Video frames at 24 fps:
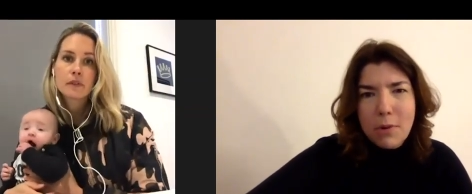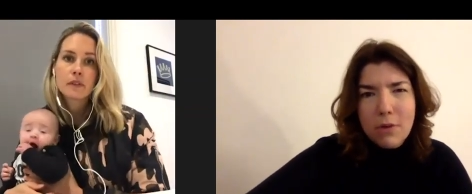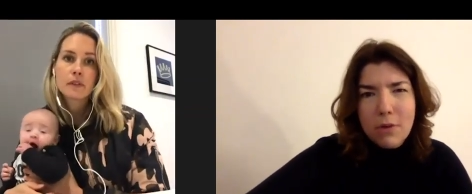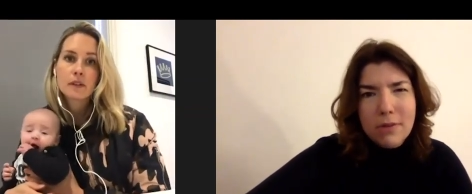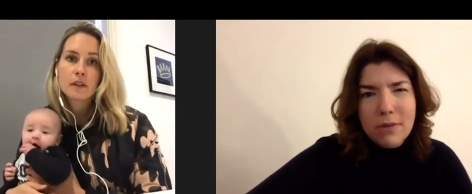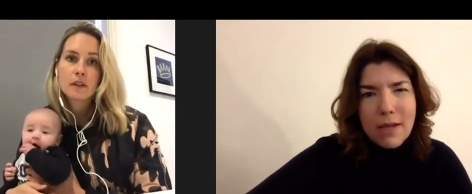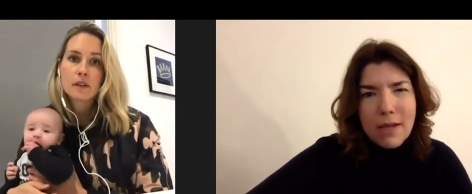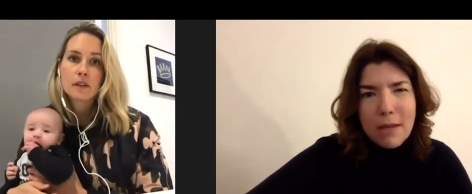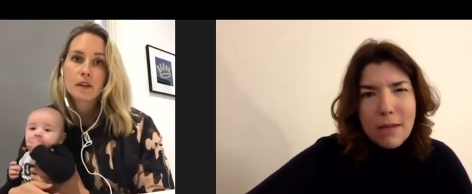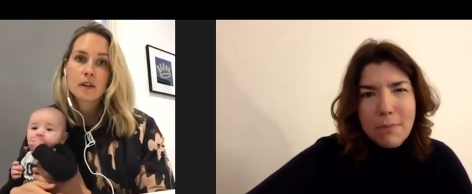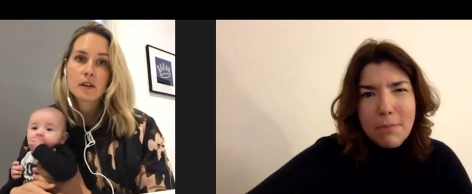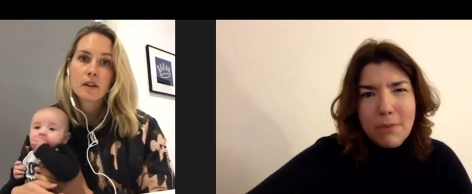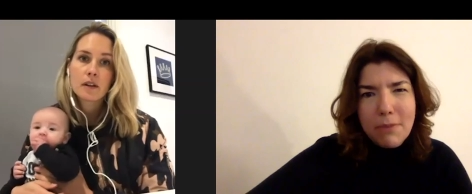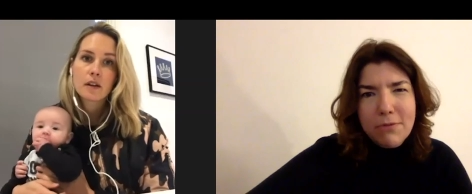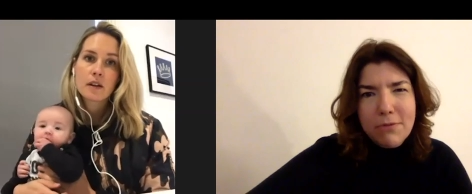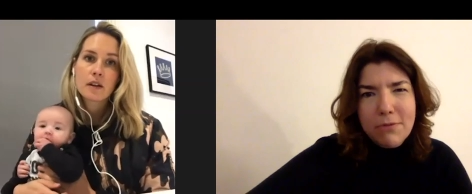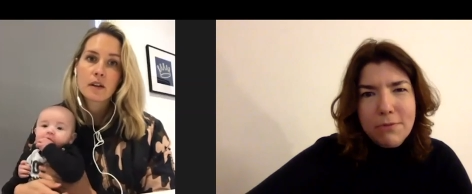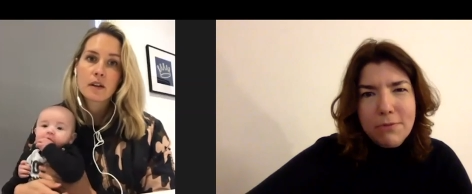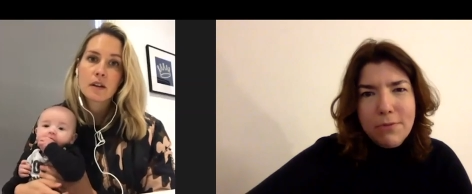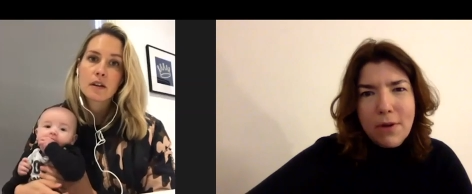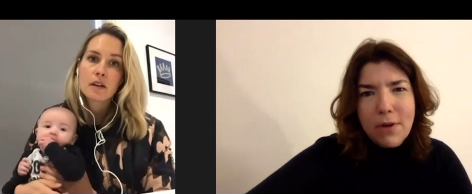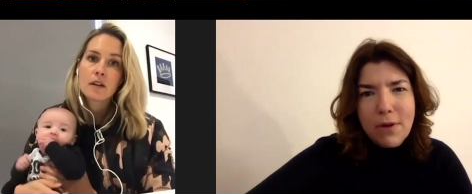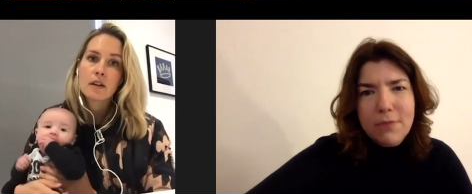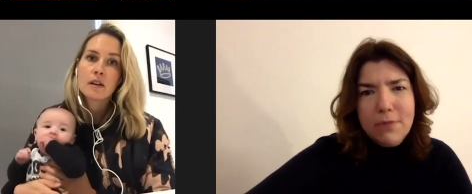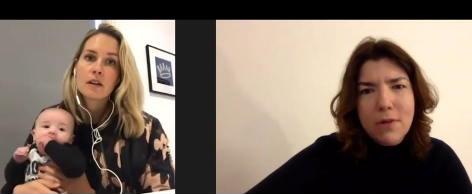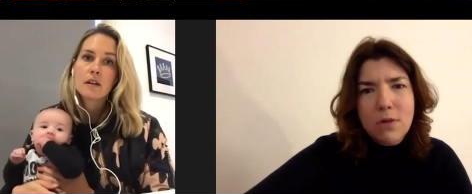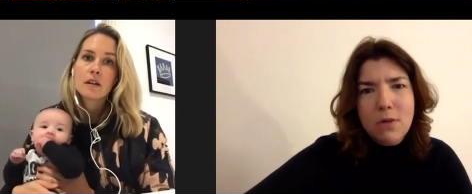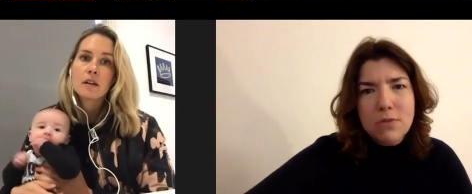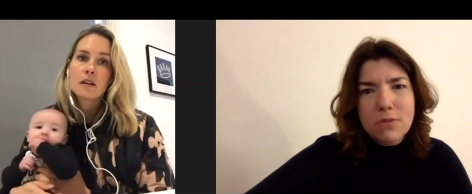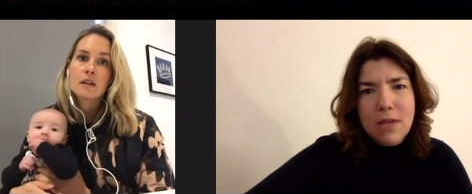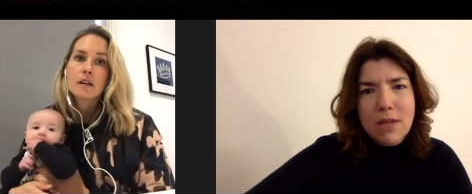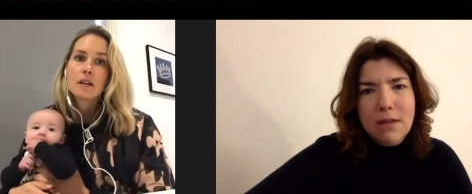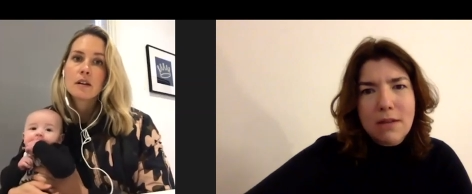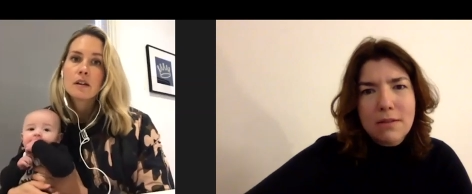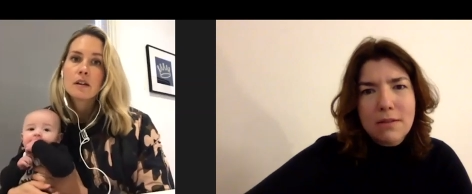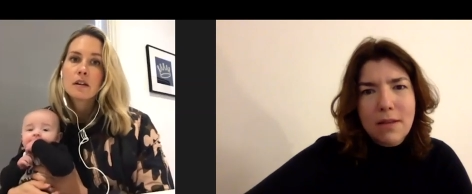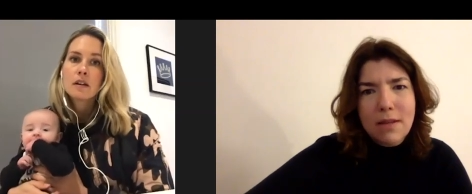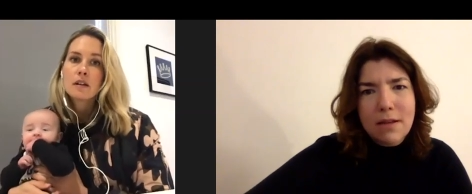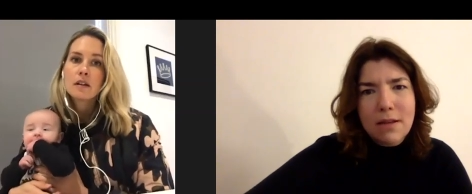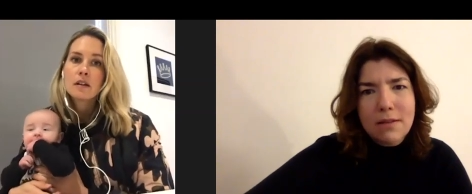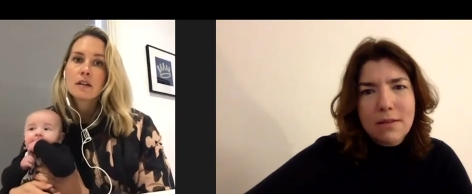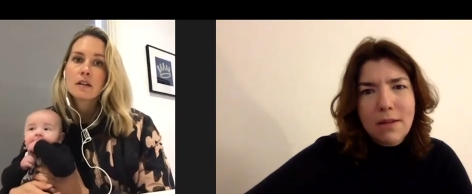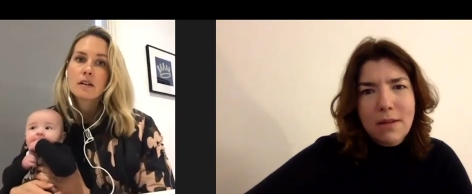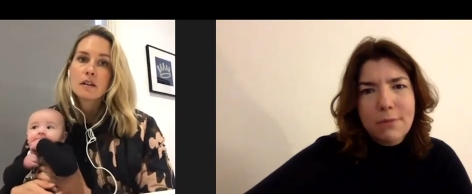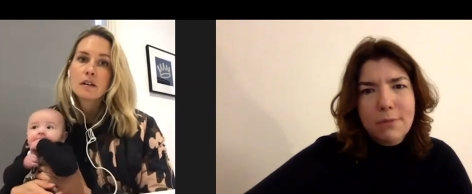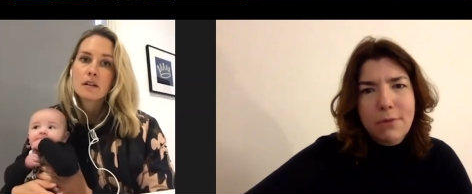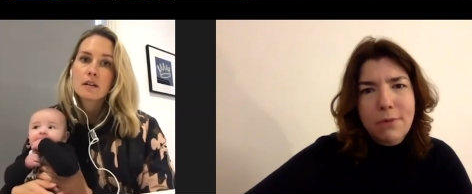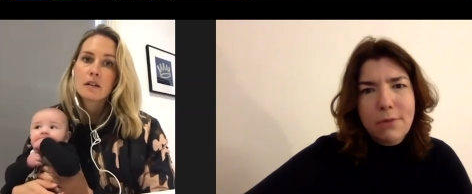Speaker 1: on? They came back from five goals down in that,
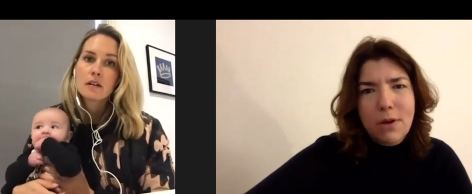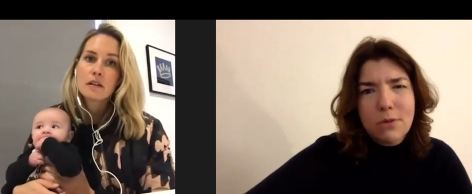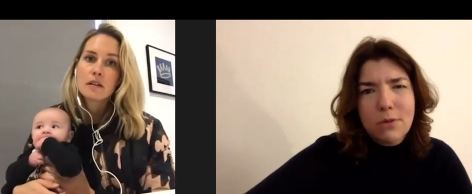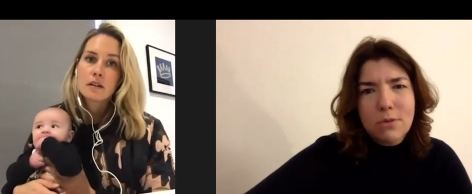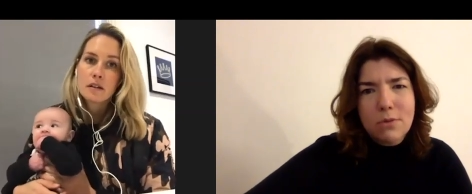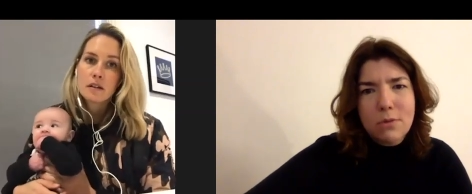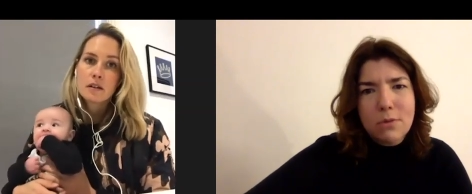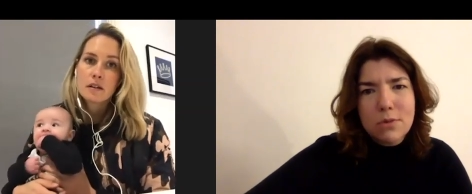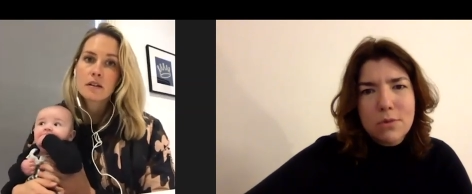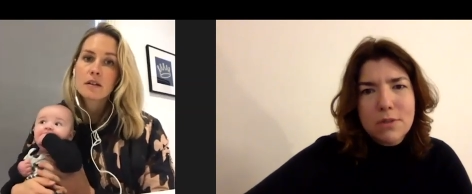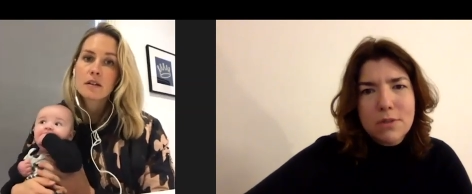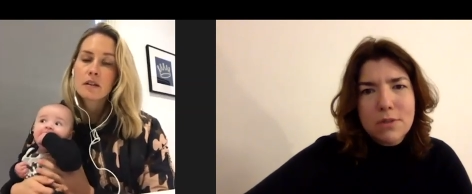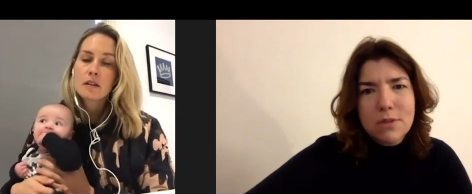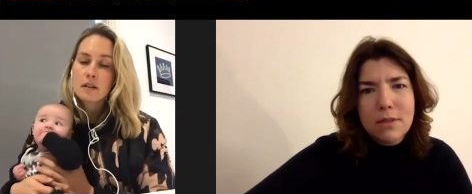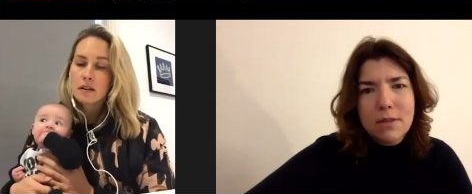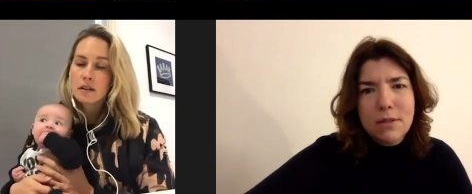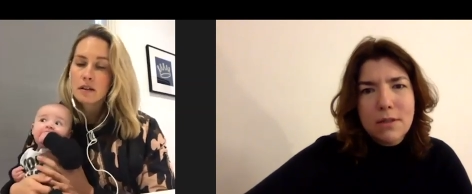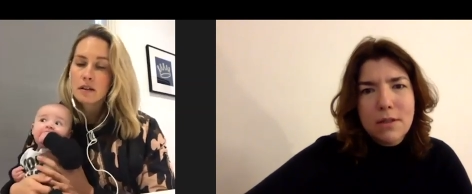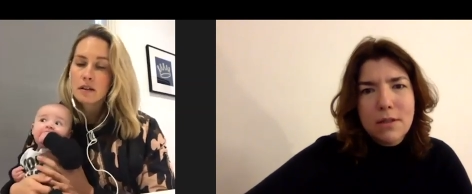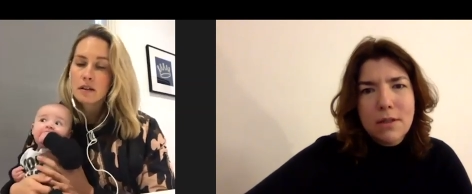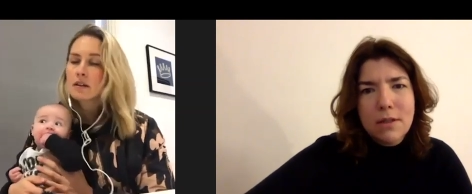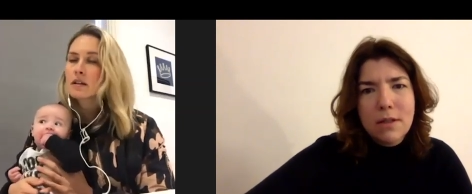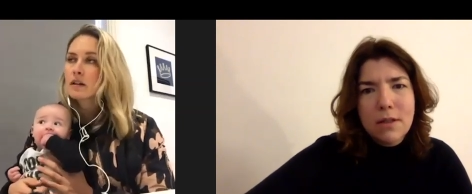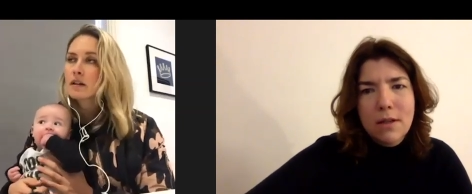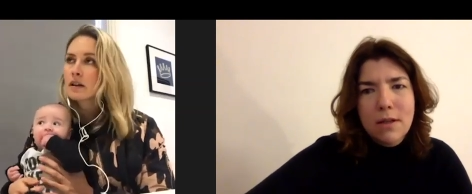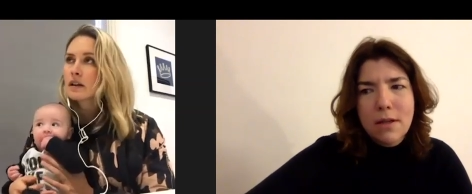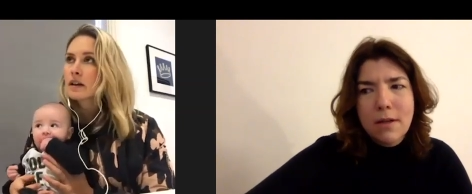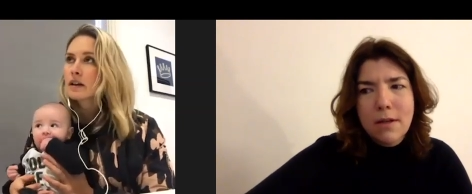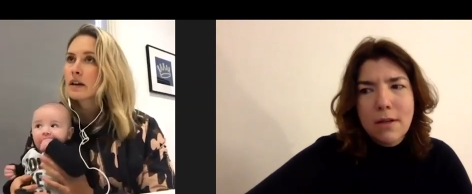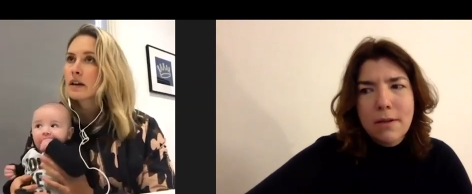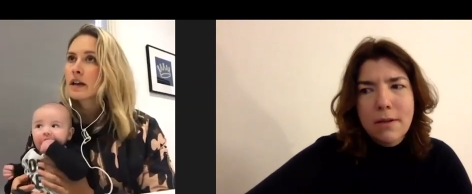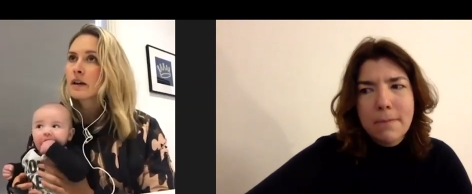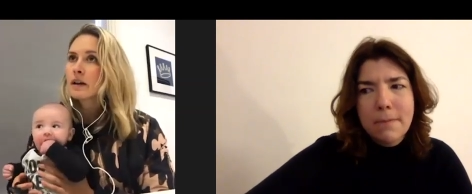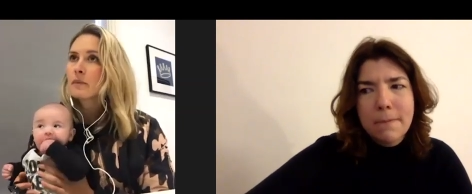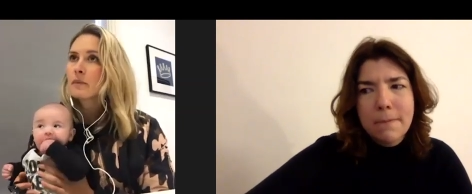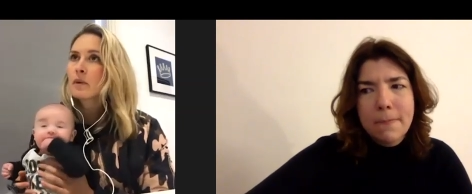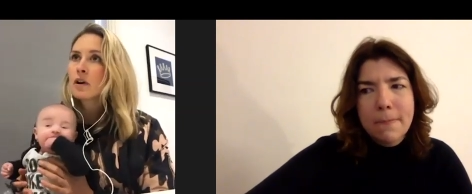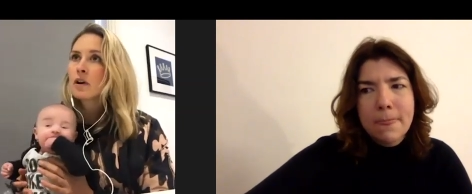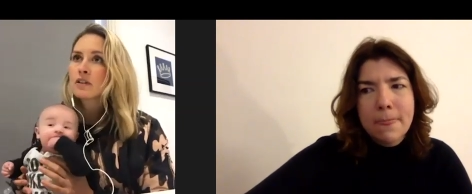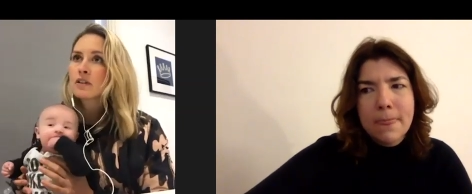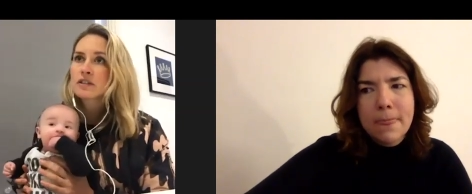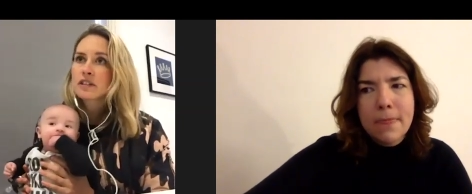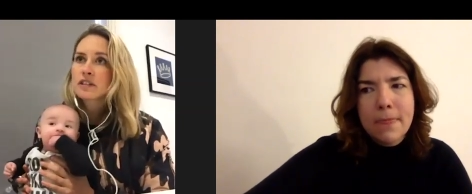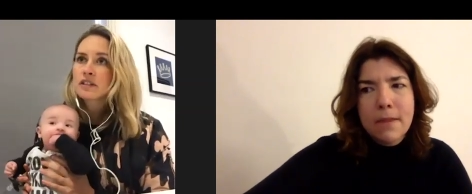that final quarter?
Speaker 2: It was